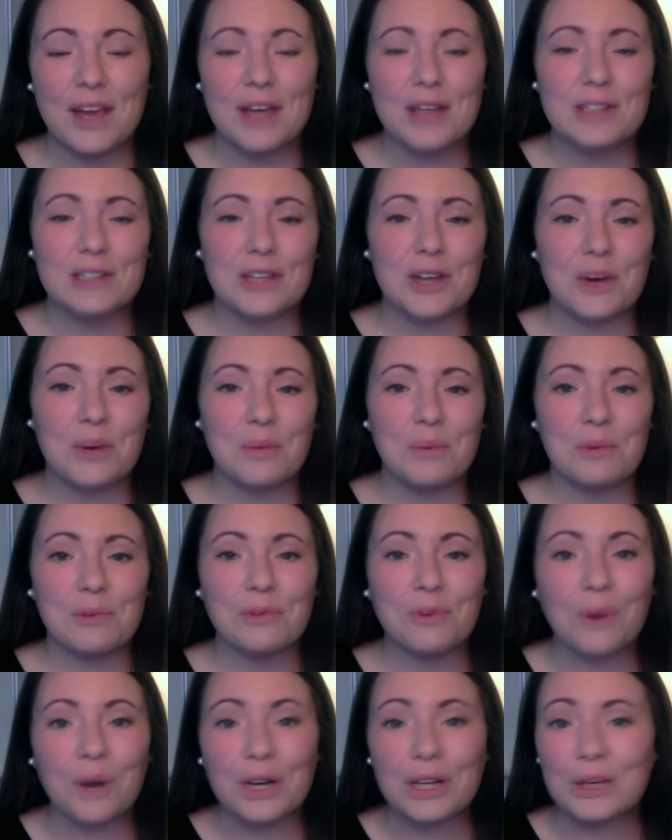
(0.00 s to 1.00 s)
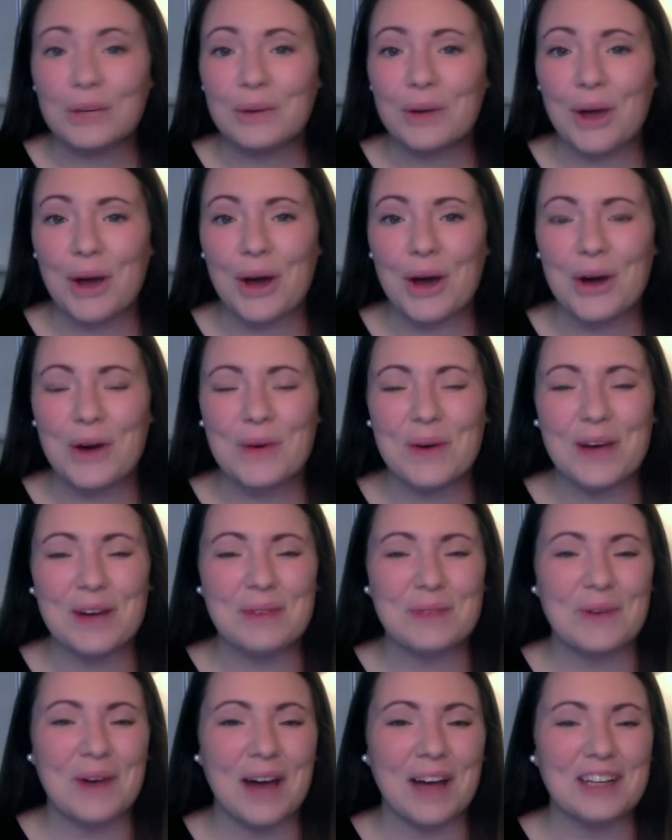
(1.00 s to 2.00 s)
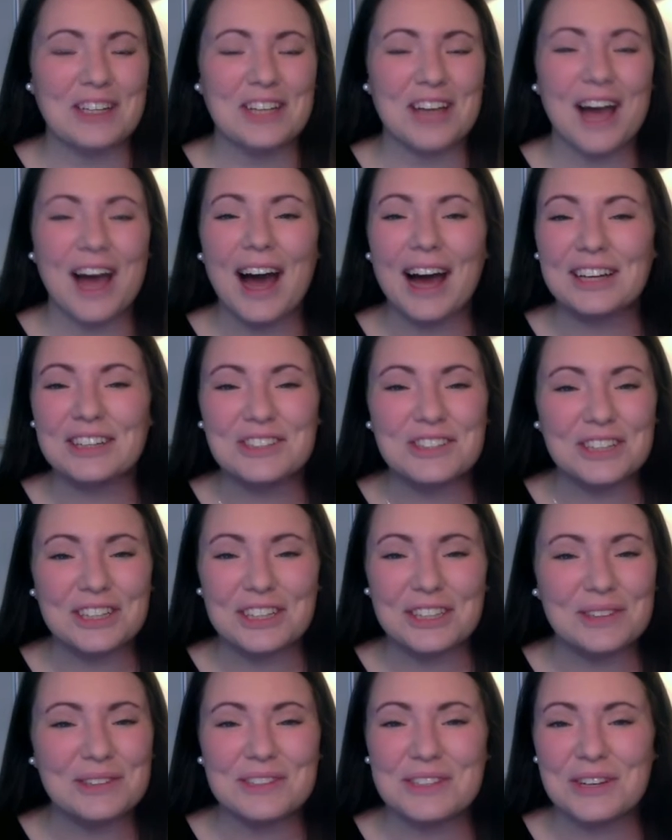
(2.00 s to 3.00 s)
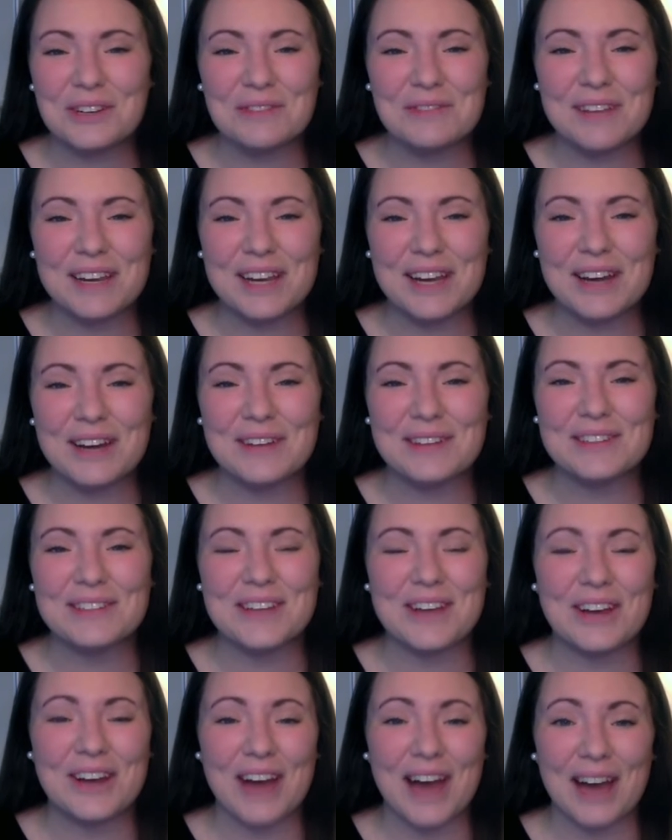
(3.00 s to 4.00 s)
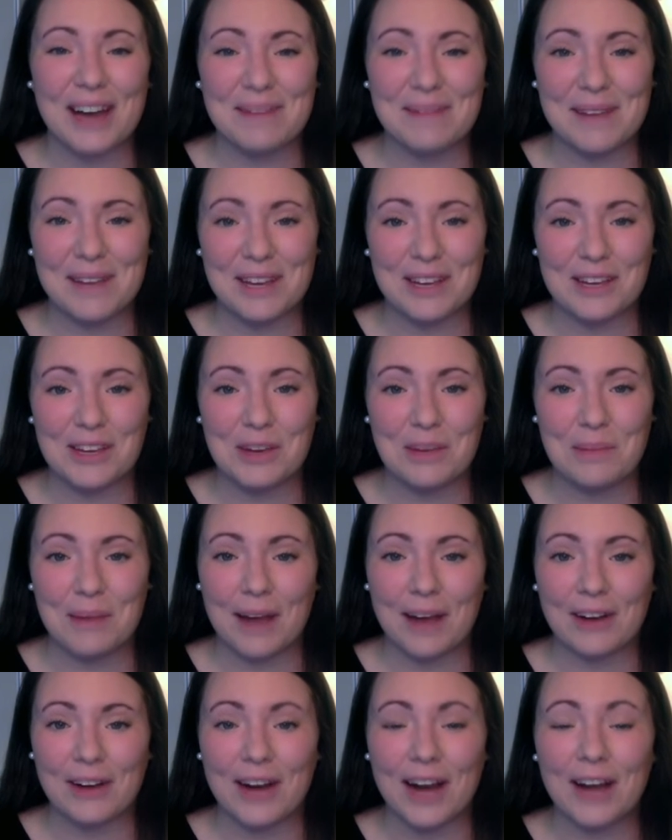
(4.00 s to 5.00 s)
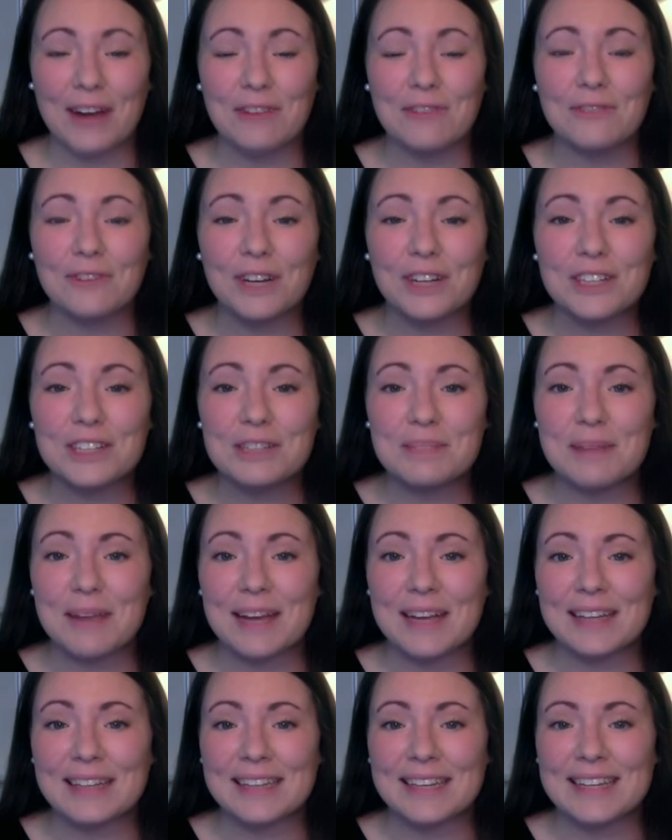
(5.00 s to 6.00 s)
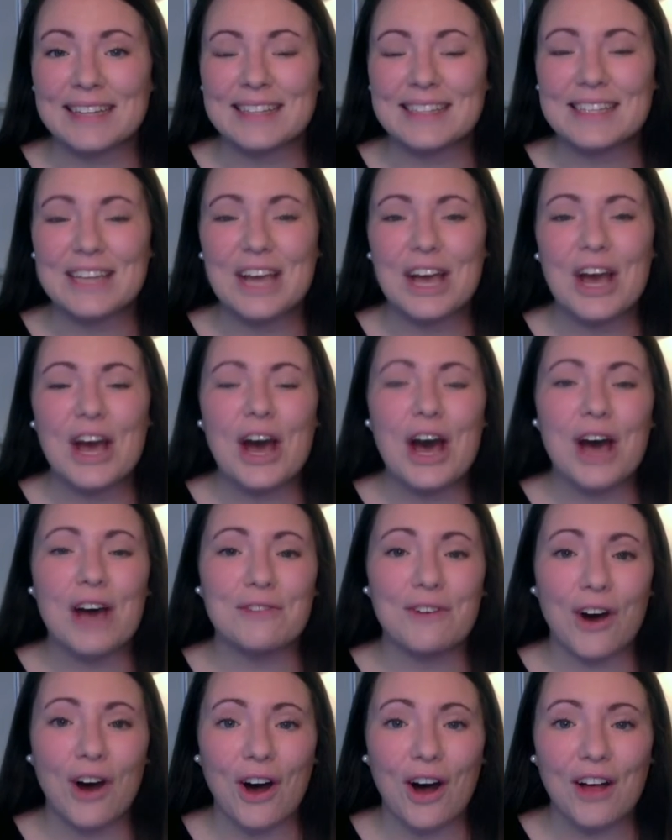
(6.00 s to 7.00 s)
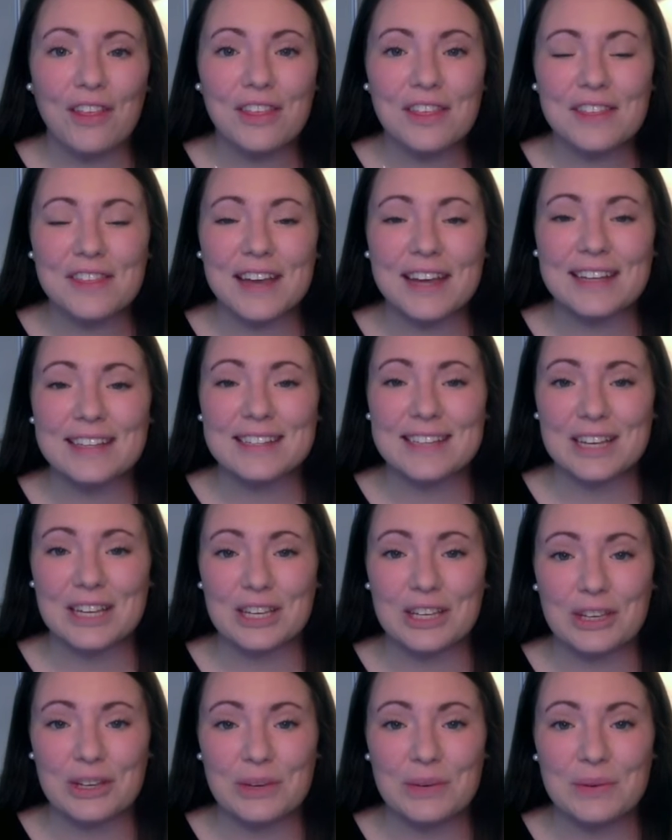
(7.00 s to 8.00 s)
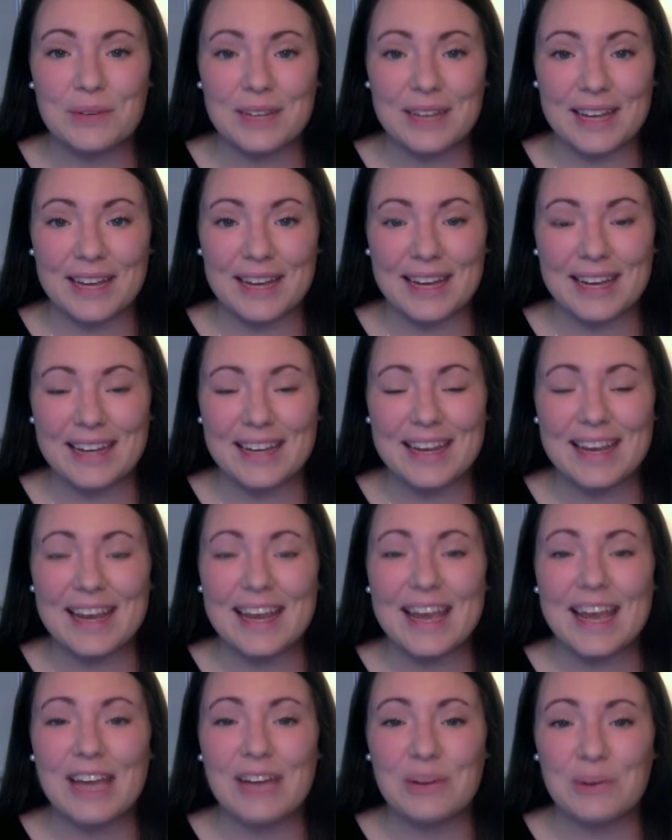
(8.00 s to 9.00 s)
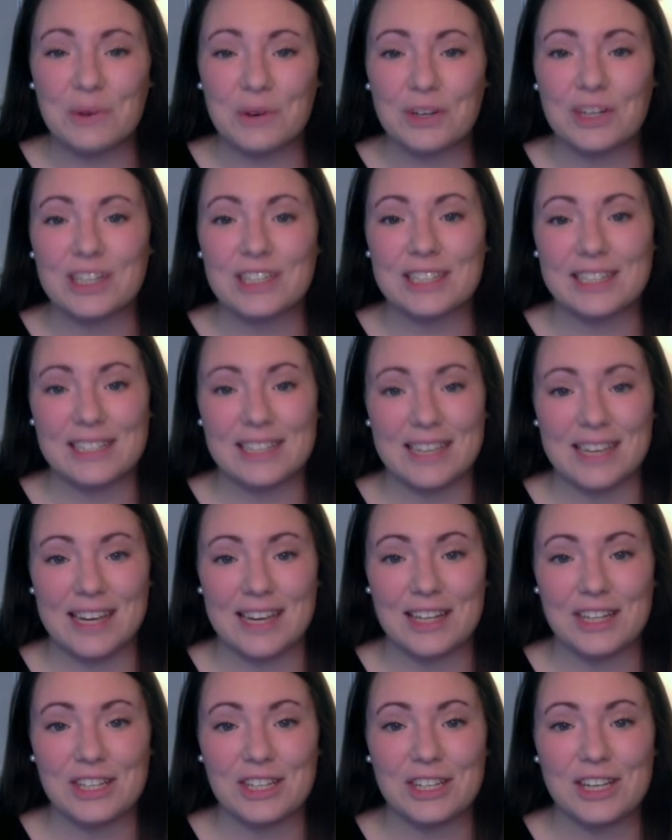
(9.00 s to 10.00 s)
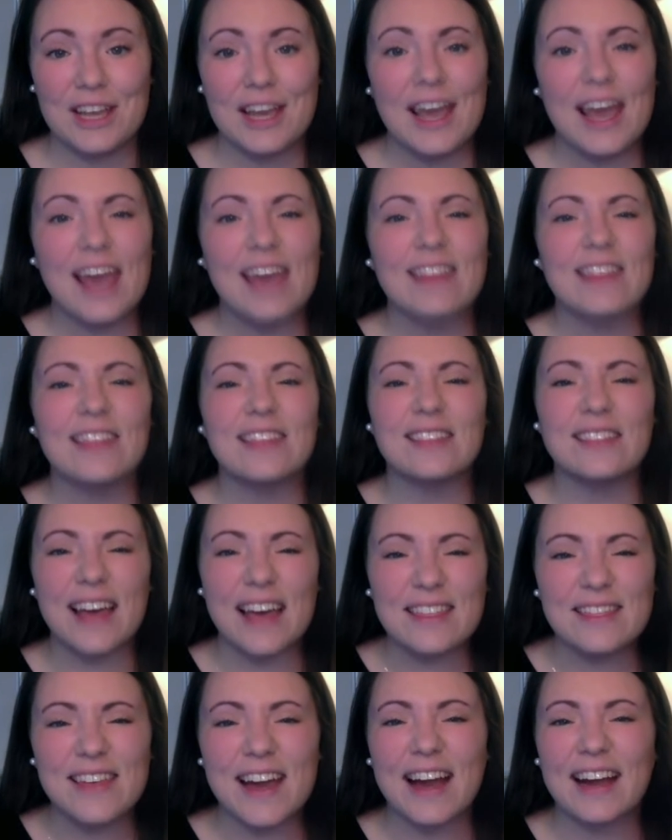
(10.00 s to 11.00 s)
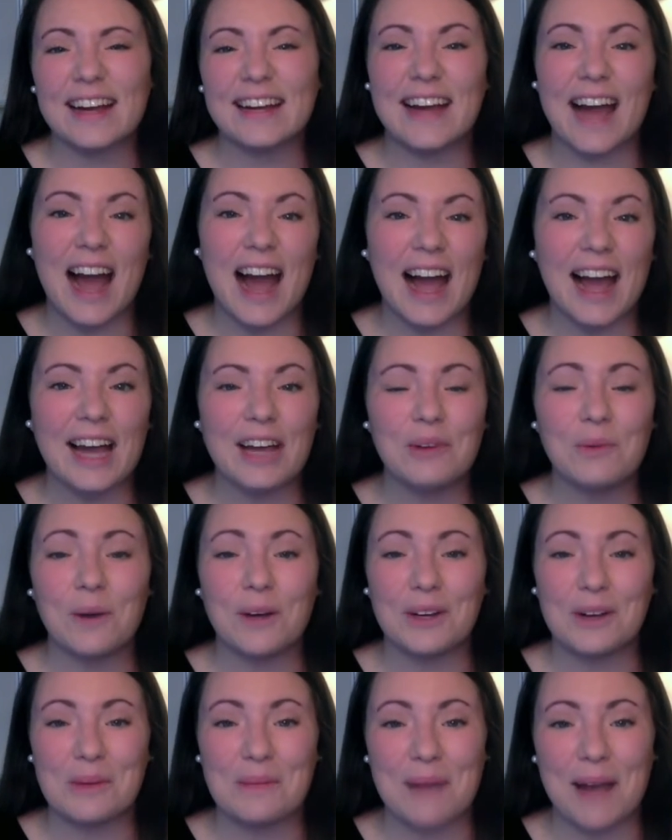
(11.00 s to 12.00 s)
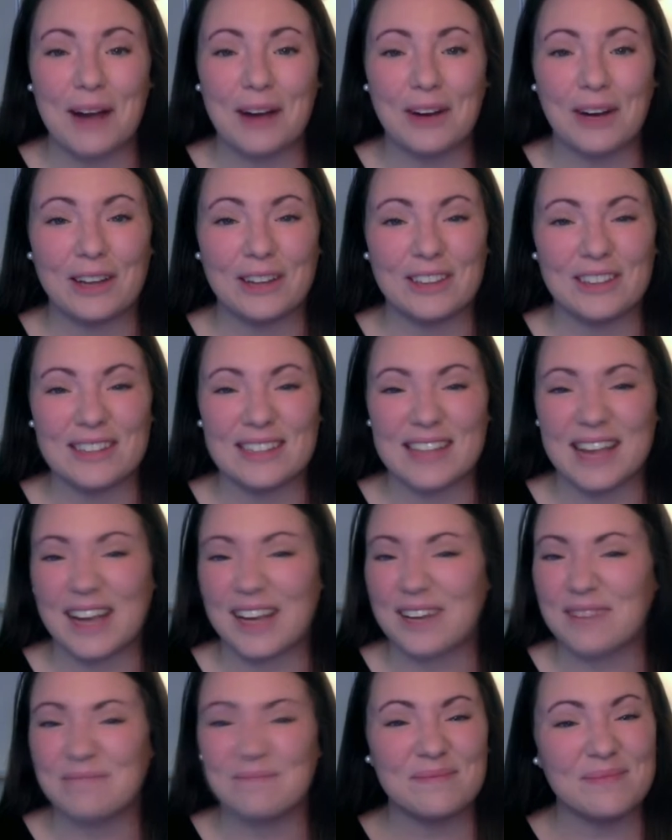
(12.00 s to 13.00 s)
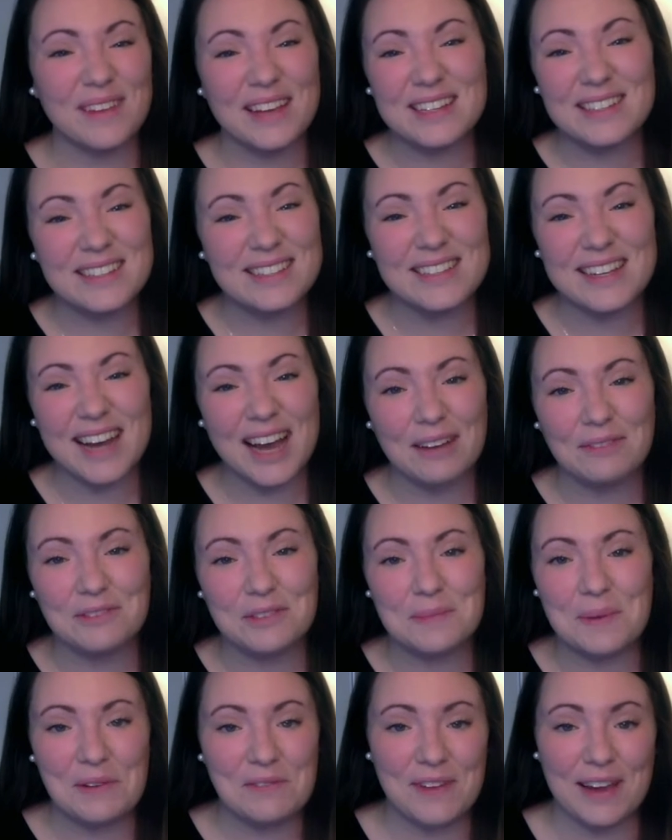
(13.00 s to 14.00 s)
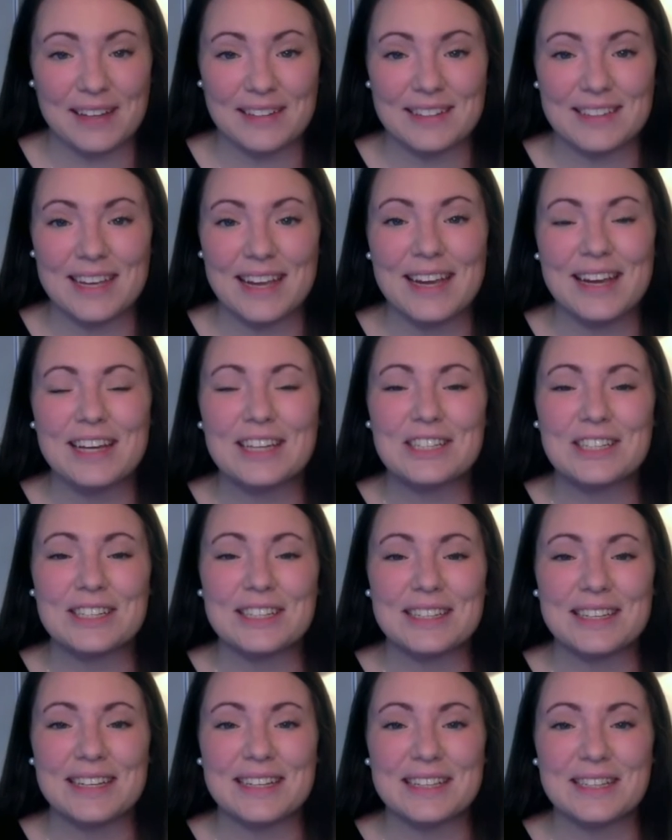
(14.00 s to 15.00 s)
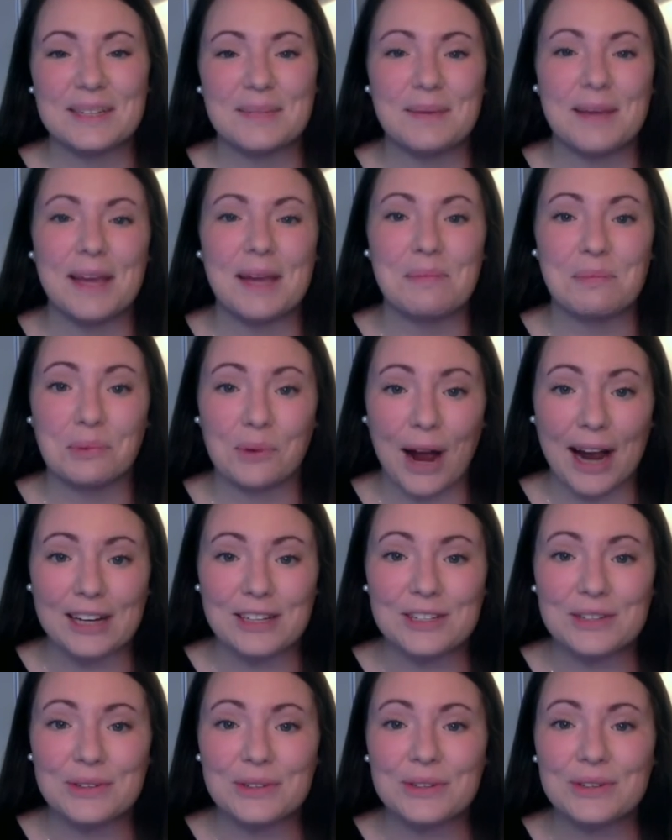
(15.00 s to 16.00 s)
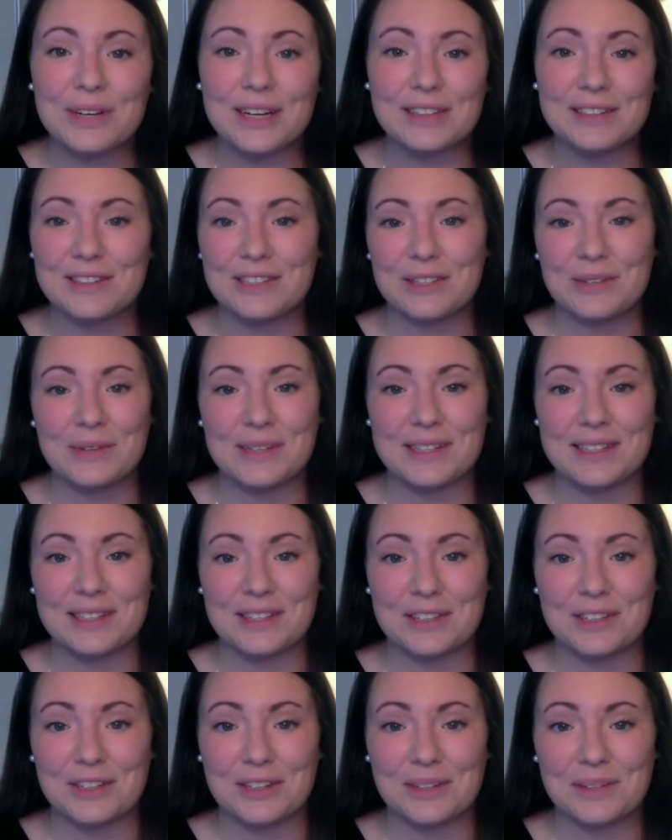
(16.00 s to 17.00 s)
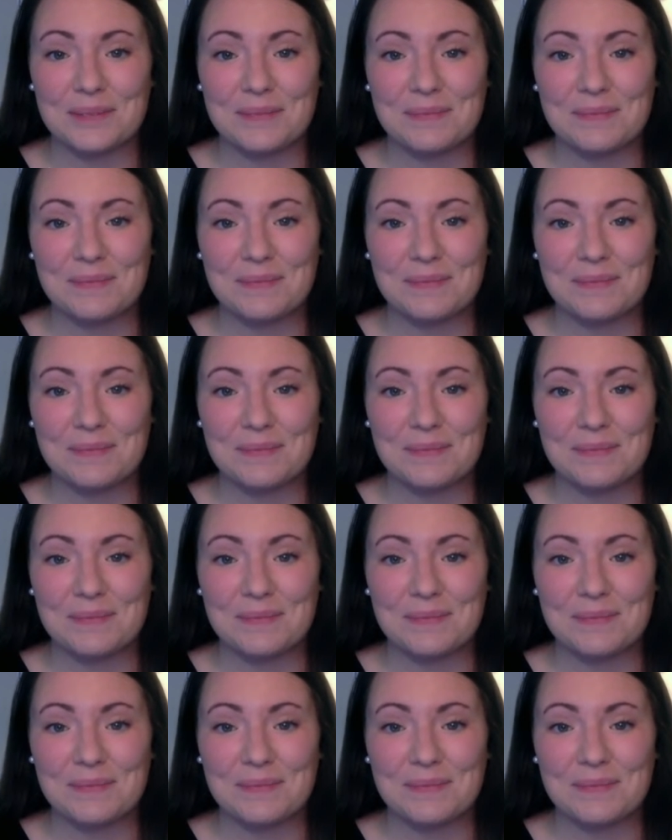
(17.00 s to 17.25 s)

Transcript: So before you go and watch 100 YouTube videos on how to make a cute background, first make a list of all the things that you need in order to teach, and then let that guide what your background looks like. It doesn't have to be fancy, it just needs to be practical and student-centered.